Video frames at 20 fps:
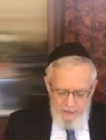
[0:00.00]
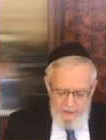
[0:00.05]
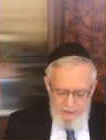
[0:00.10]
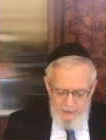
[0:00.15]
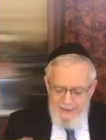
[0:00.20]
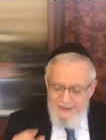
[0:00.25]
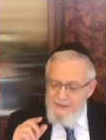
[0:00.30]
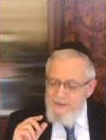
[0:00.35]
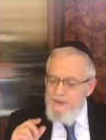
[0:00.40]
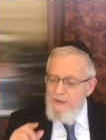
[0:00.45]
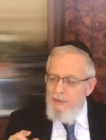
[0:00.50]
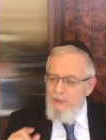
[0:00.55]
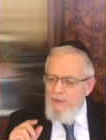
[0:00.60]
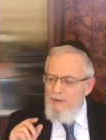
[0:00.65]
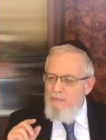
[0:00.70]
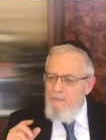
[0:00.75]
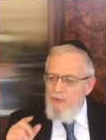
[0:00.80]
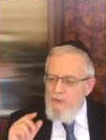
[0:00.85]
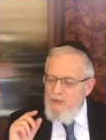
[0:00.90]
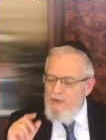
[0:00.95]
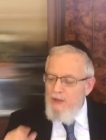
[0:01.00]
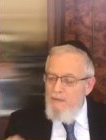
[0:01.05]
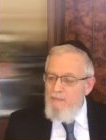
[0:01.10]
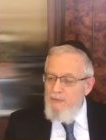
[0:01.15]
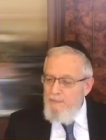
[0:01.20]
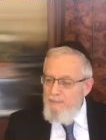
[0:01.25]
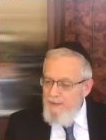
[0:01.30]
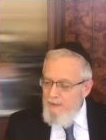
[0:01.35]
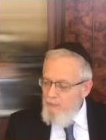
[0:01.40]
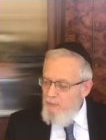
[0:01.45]
list the three most humble
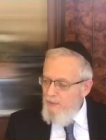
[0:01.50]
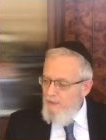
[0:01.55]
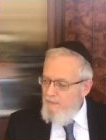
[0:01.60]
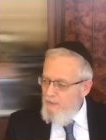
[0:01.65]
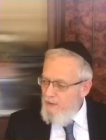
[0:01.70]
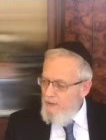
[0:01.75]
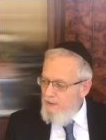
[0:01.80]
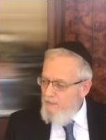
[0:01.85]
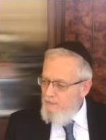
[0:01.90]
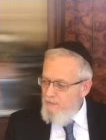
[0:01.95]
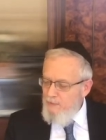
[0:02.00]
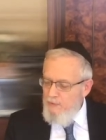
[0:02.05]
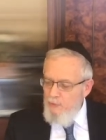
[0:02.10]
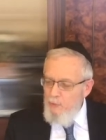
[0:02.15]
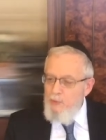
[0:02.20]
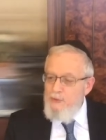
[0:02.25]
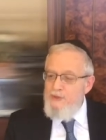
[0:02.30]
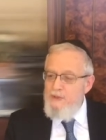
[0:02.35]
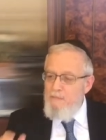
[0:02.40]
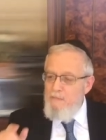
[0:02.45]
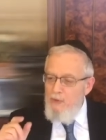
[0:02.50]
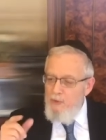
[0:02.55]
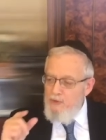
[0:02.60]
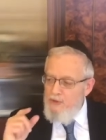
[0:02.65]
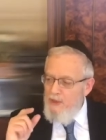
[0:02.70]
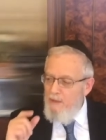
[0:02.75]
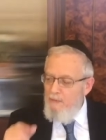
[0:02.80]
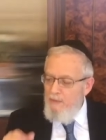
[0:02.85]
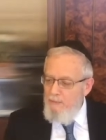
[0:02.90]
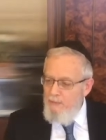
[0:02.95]
people who ever lived, who was the most
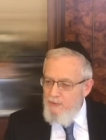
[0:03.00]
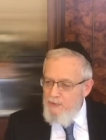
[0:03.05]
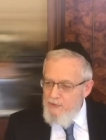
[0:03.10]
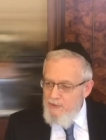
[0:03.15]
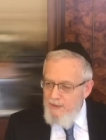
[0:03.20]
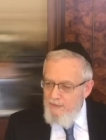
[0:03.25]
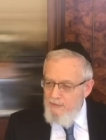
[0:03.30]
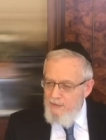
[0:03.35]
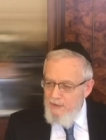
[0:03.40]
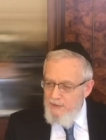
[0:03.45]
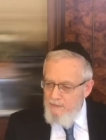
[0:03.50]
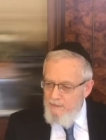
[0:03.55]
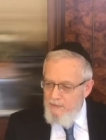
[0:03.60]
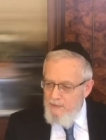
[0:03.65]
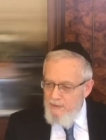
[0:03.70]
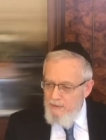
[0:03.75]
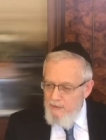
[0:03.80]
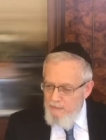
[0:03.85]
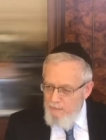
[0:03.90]
humble person who ever lived?